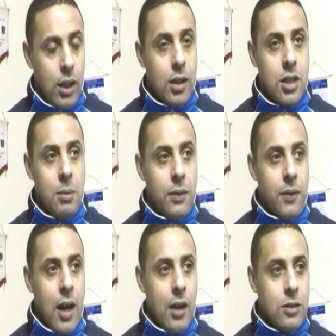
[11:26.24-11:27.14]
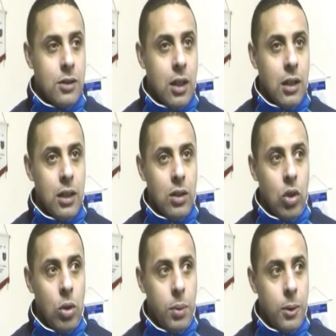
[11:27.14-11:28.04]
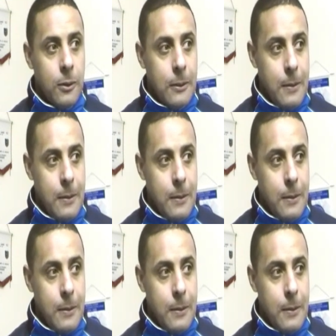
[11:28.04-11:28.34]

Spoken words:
And the semi-finals of the League Cup.